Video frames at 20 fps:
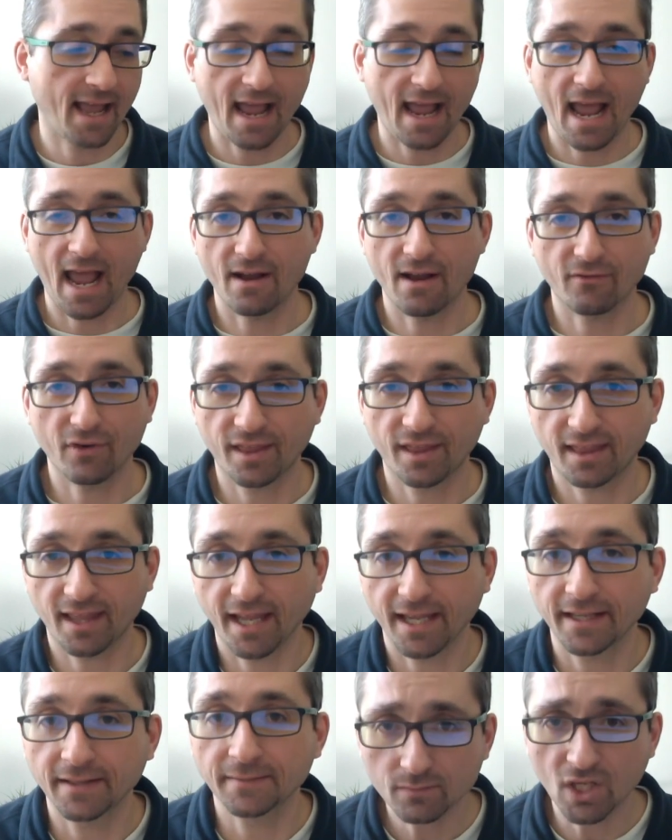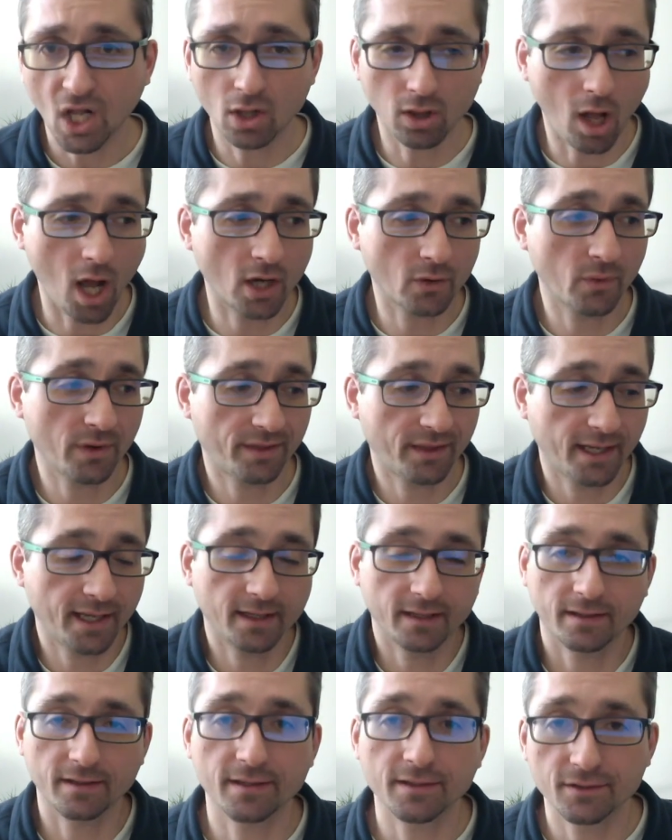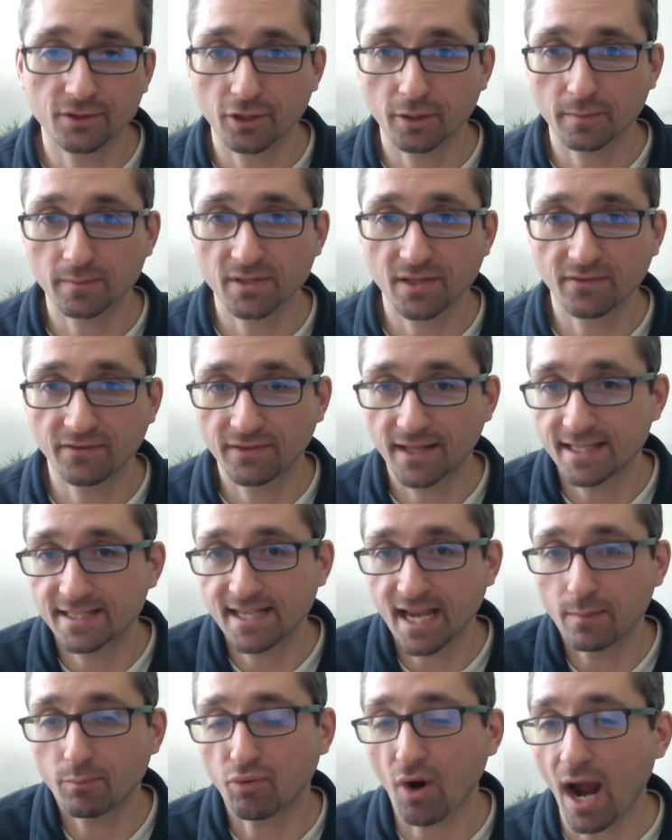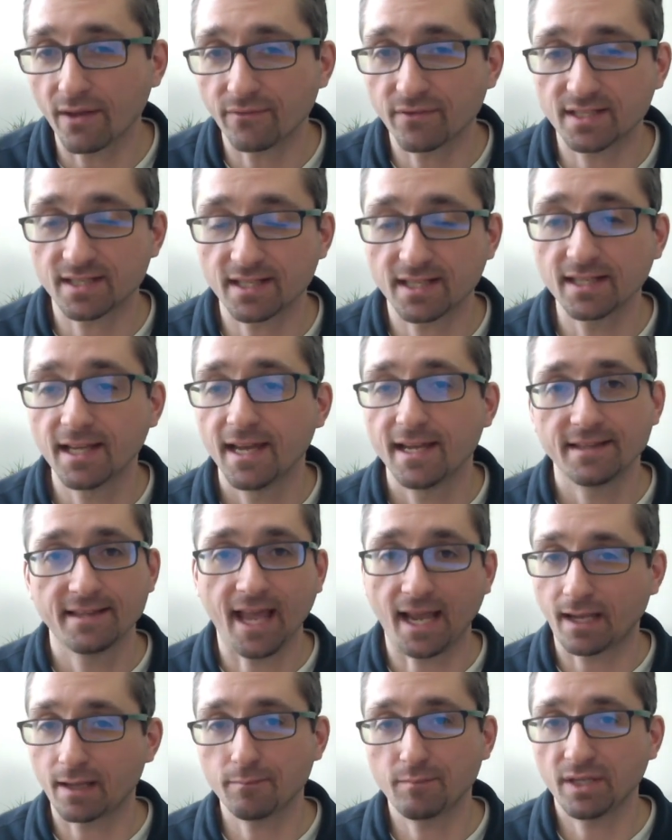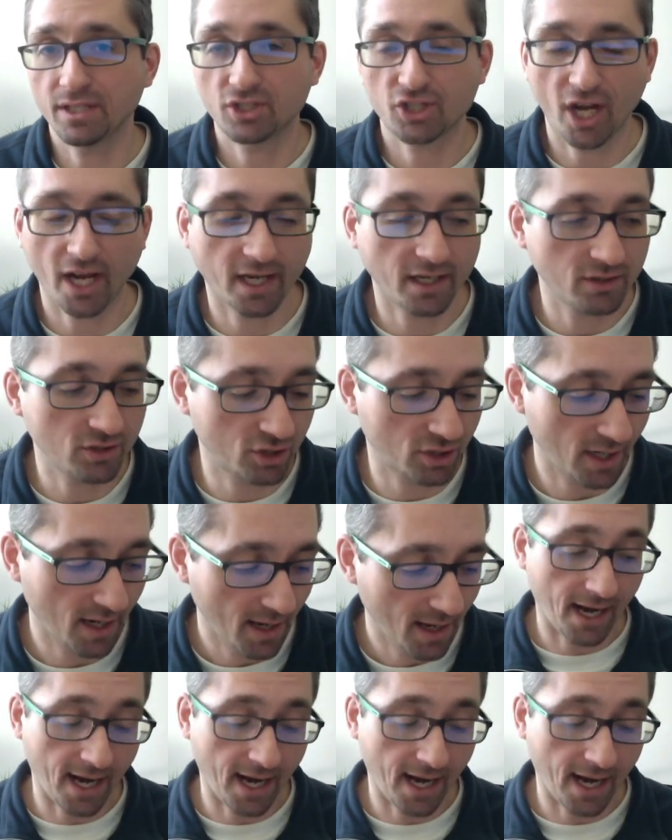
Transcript: everything along with it in terms of, let's say, privacy, that can be changed.